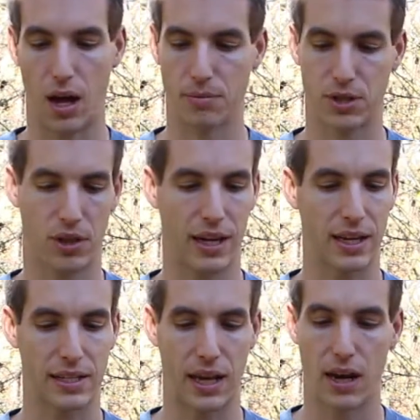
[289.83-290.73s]
So
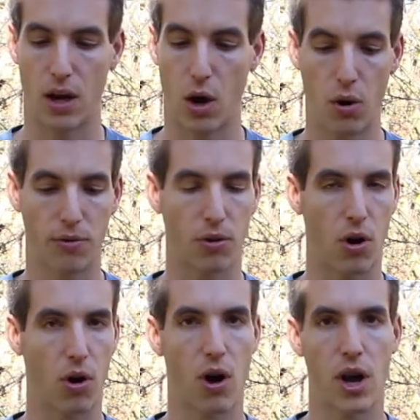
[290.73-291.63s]
like I said,
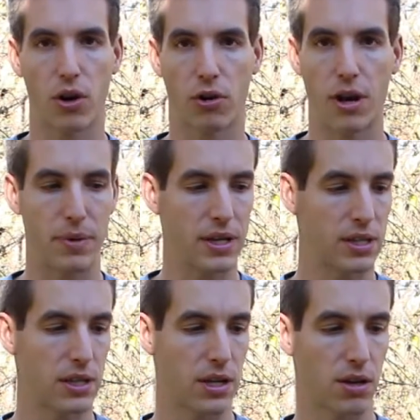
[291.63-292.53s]
overall, great
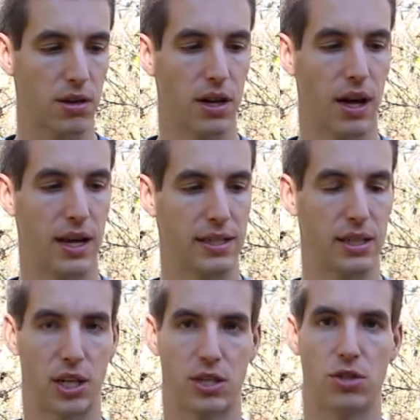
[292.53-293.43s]
piece of gear. I
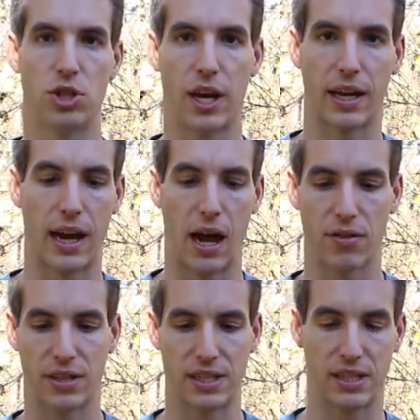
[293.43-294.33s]
suggest you check it
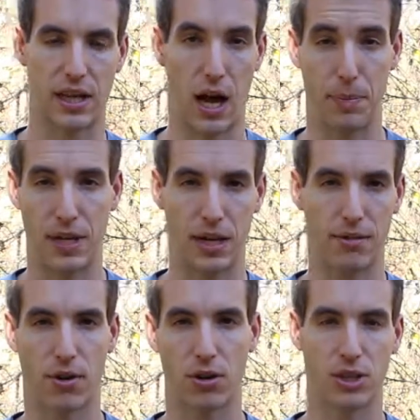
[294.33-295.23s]
out. This is the
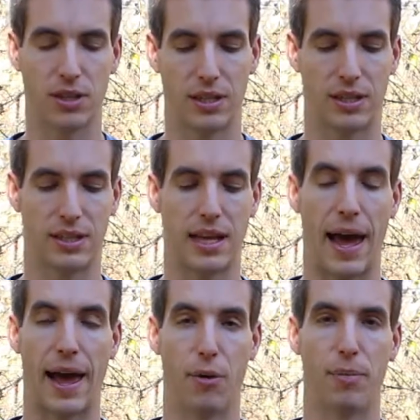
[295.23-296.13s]
updated version. This is
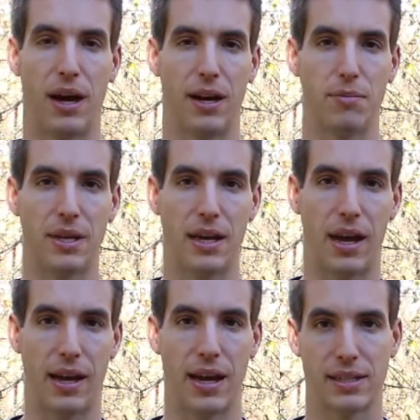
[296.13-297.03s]
the Alpine
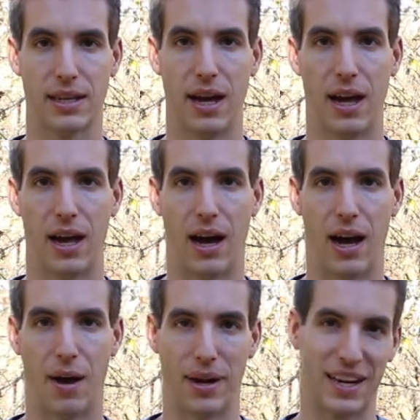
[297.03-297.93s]
PAS.
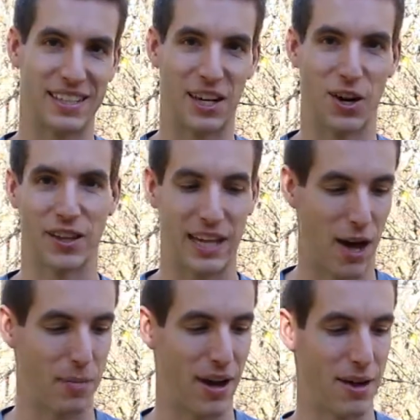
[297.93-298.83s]
I guess they call it the
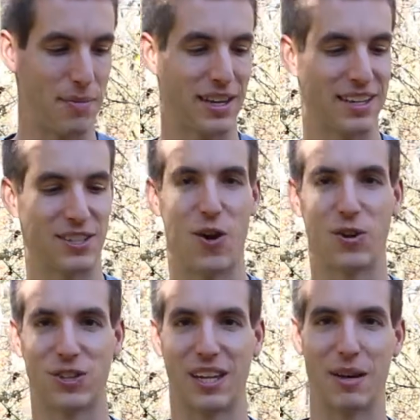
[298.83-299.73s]
Alpine because
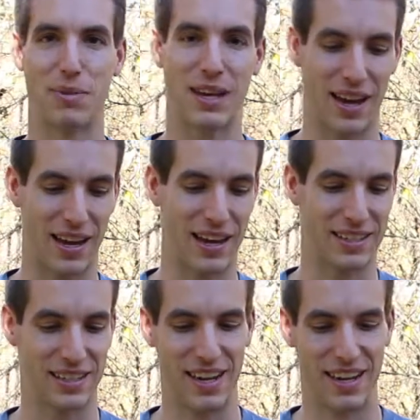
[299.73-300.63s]
ultralight
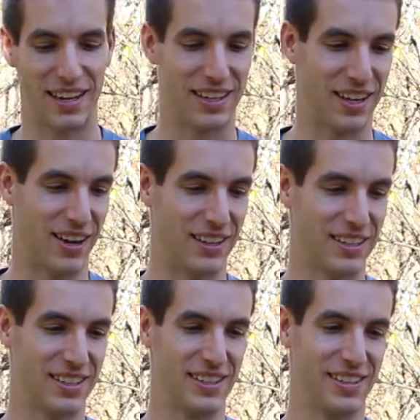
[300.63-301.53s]
PAS,
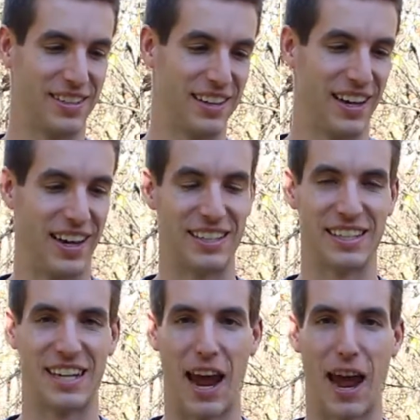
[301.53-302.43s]
It's
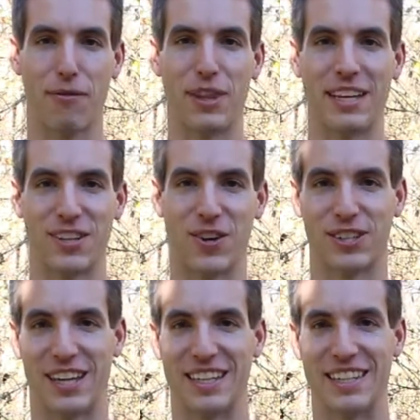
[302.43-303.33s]
just everything is
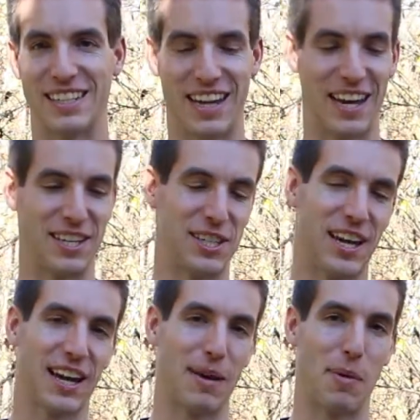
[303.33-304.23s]
ultralight these days, so you
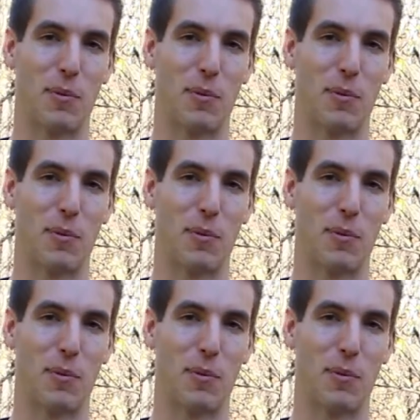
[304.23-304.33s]
got to come